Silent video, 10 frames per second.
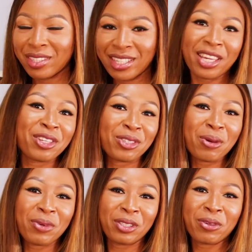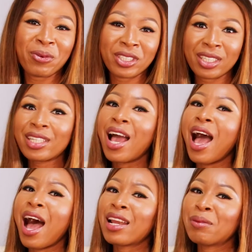Thank you so much for watching.
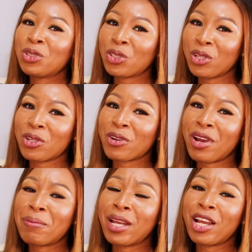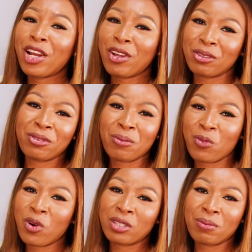And I'm sure you grab a lot
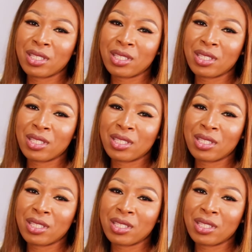from what